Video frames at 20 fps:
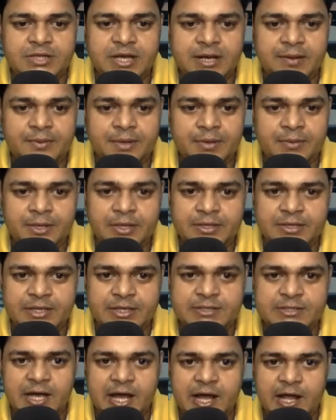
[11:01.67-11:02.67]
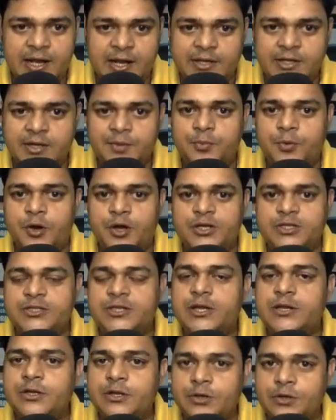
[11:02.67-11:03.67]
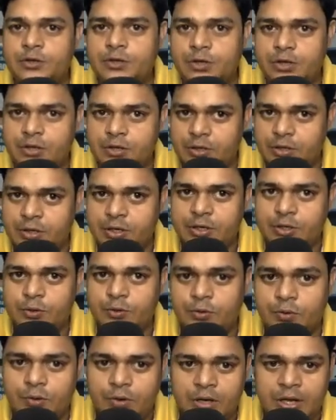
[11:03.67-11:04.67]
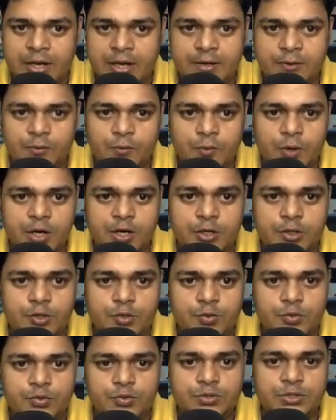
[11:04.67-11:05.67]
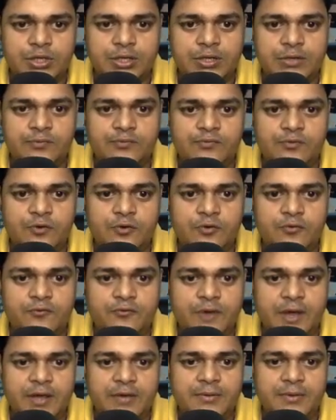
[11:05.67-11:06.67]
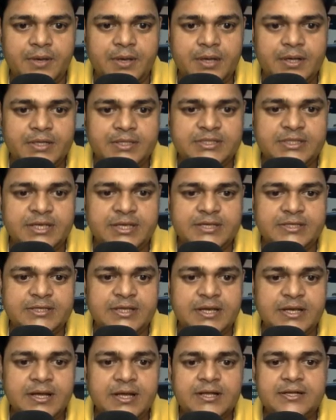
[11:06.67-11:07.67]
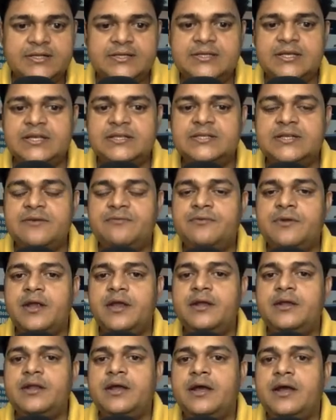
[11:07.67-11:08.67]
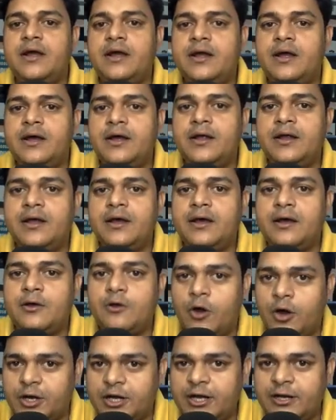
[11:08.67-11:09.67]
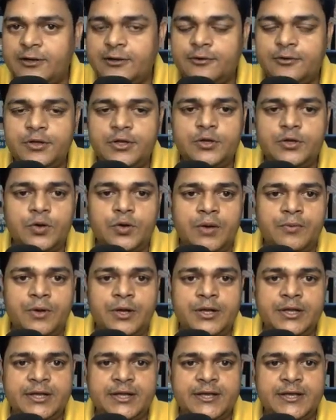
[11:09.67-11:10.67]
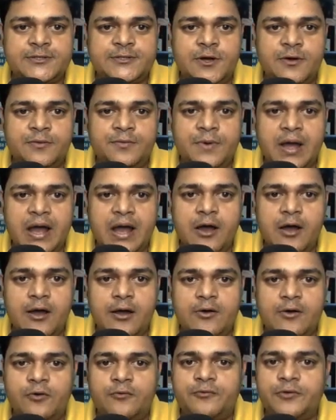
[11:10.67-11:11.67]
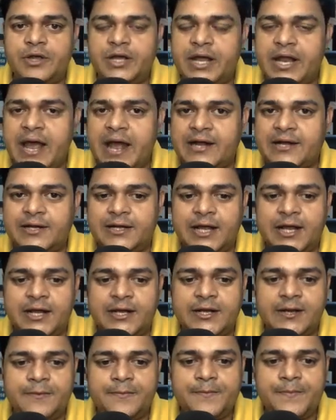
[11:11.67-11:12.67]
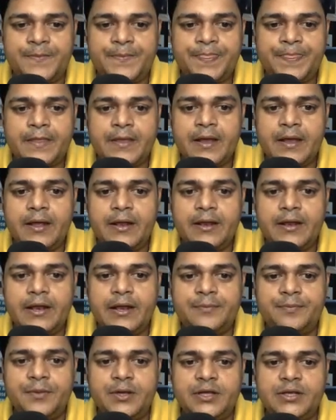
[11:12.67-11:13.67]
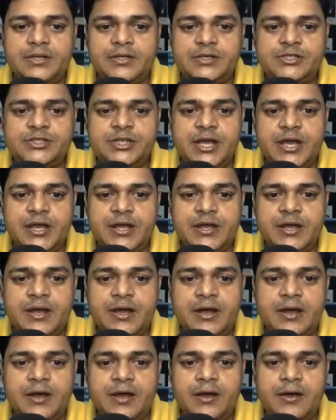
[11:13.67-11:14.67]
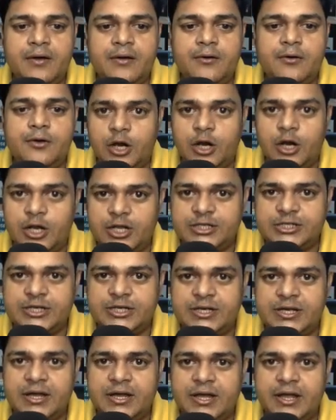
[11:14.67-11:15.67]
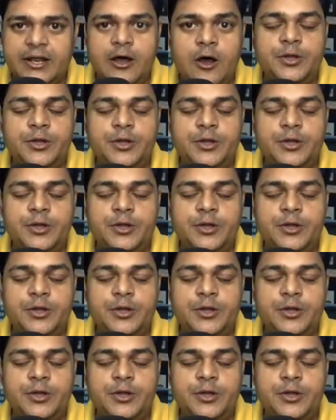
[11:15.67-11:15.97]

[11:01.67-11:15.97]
are available. These all are the points that you need to learn. One, two, three, four, five, six, six different uh, content you need to cover in case of uh, configure Active Directory. Let me check uh, knowledge check and how